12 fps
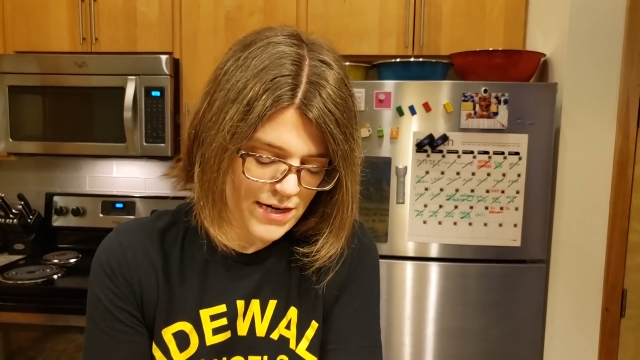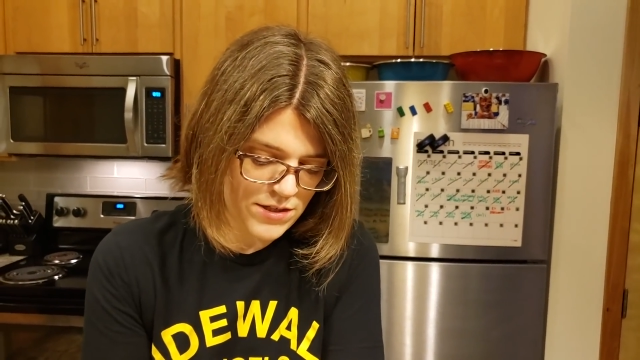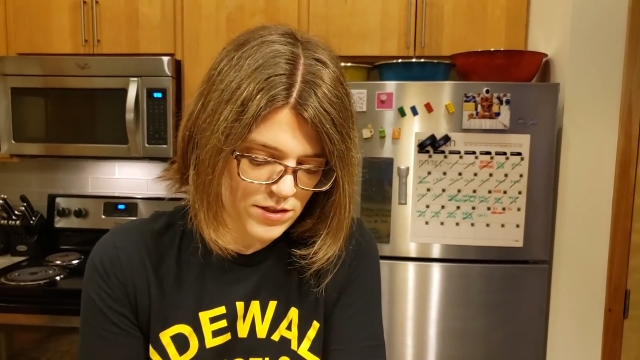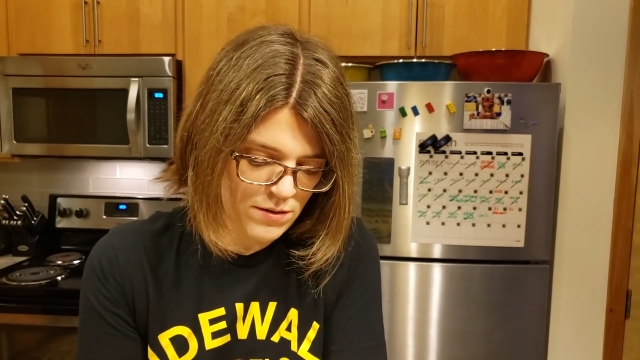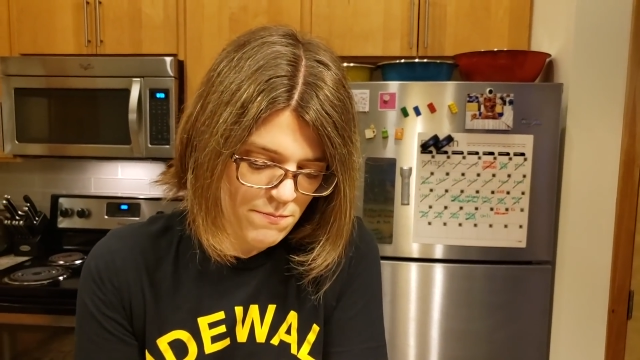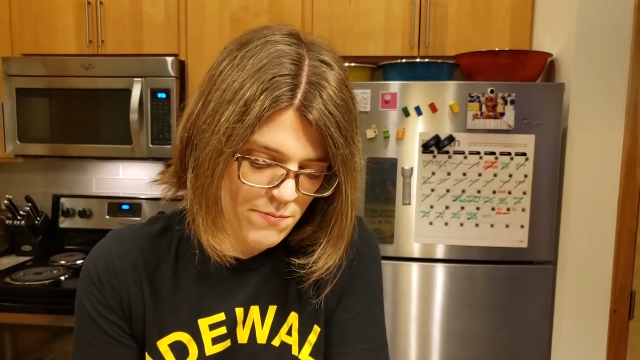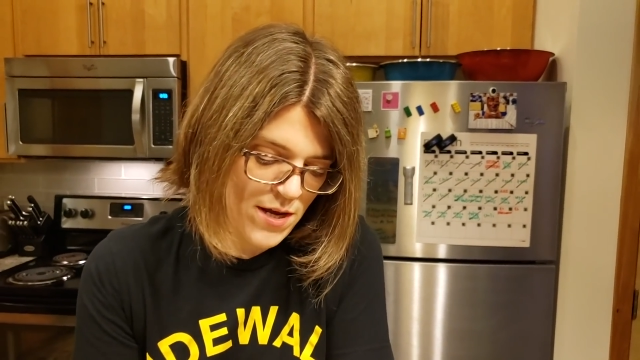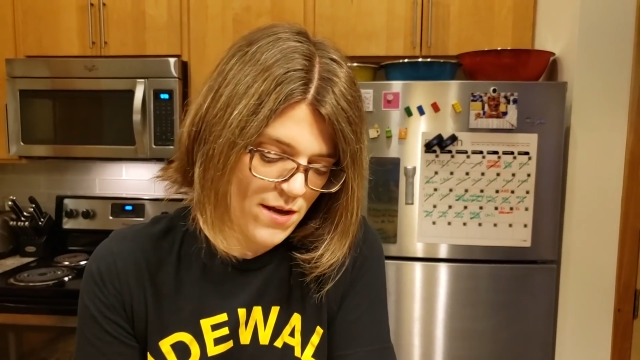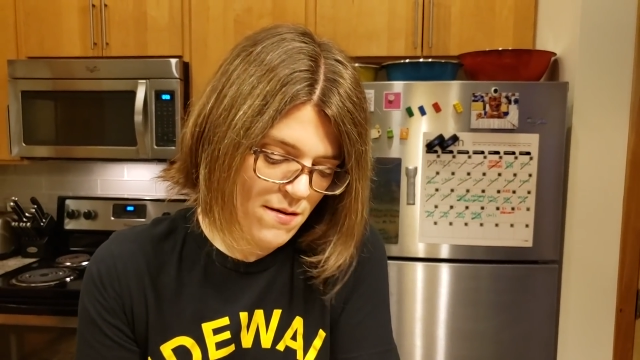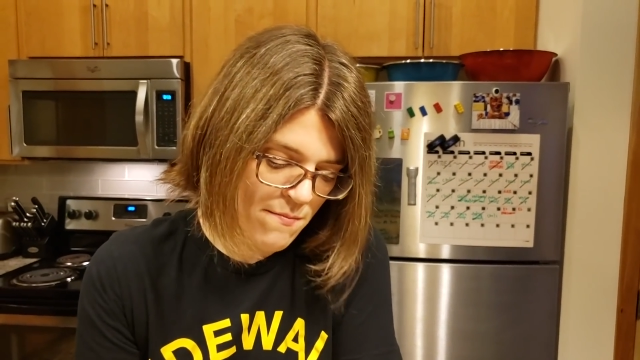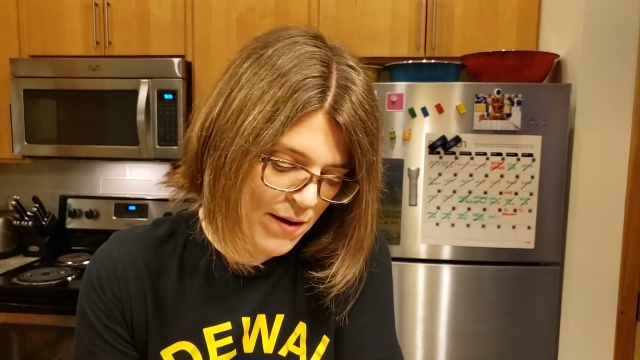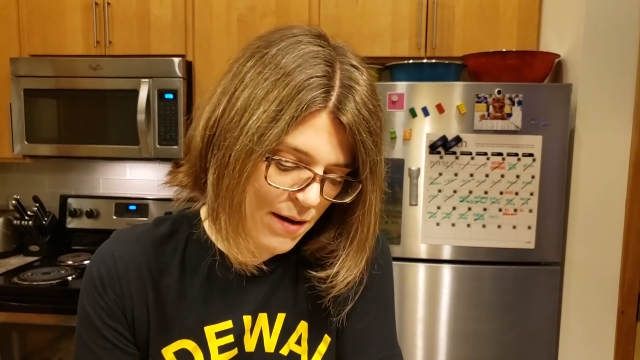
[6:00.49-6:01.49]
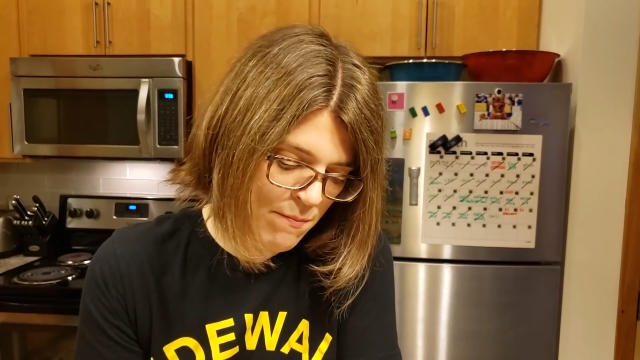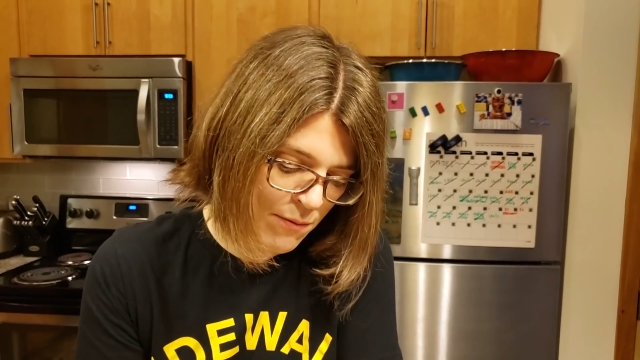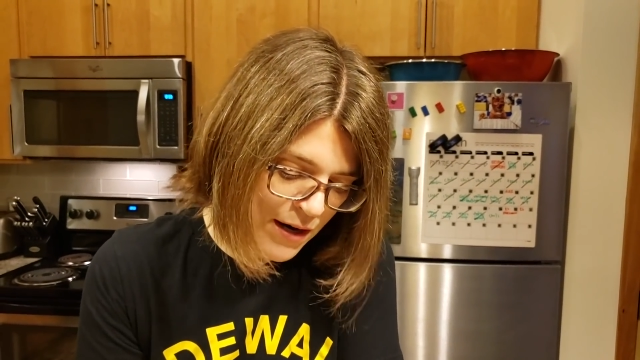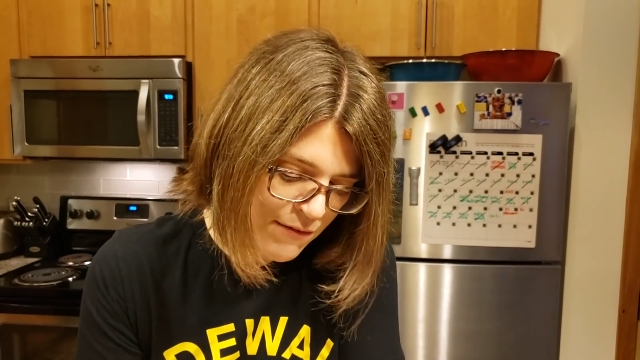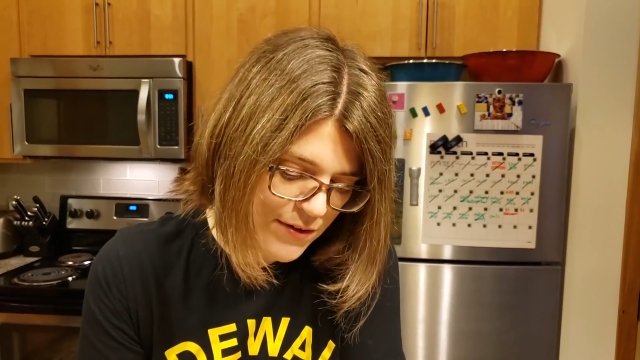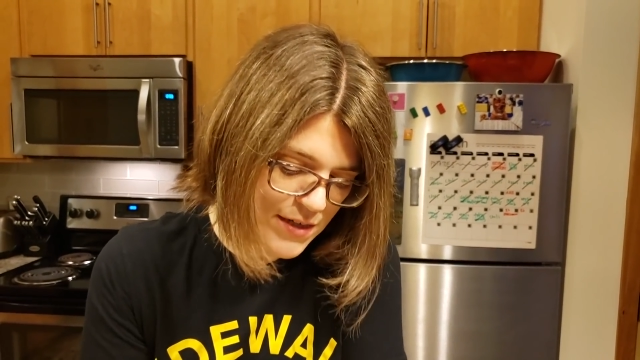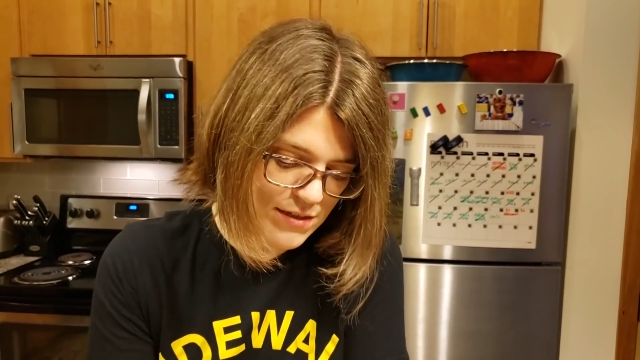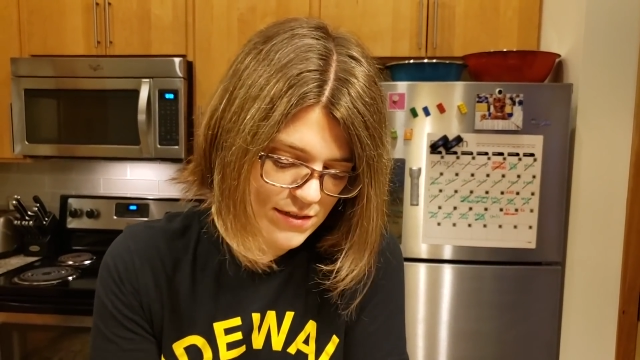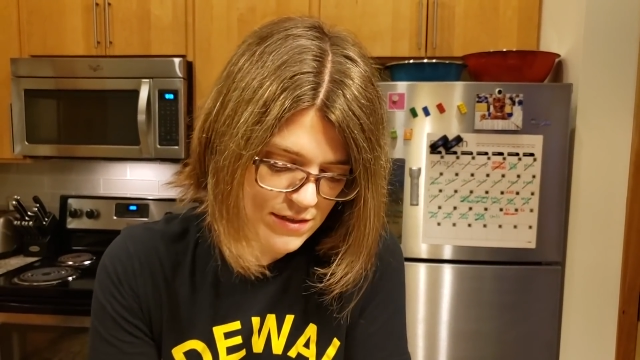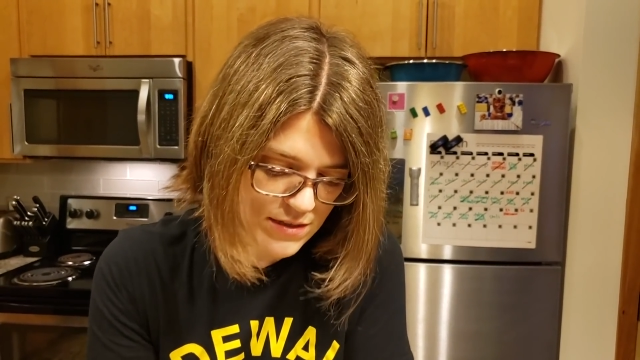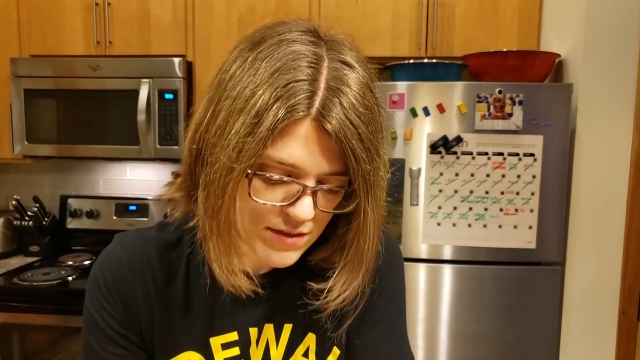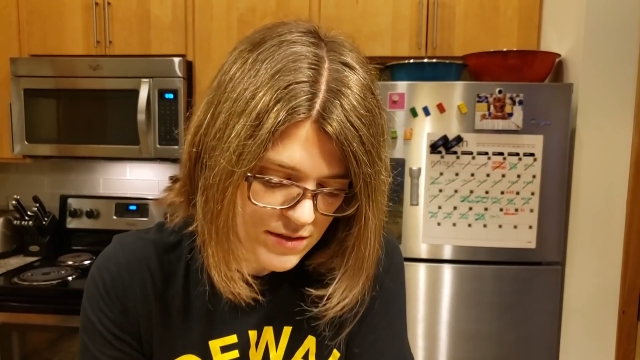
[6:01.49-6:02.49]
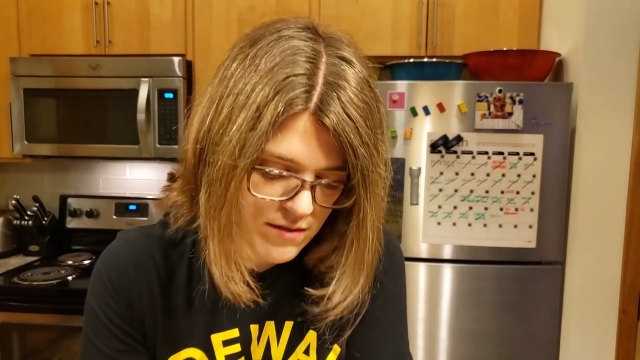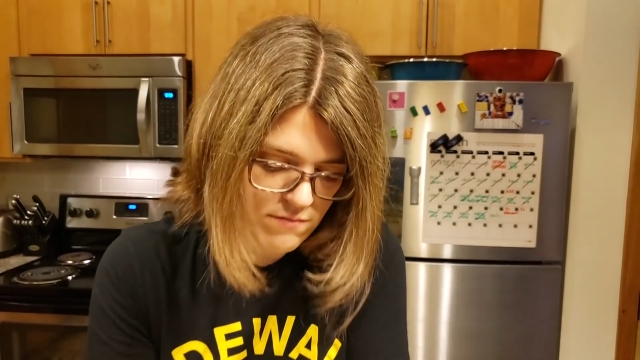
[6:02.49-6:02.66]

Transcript: actually be my breakfast.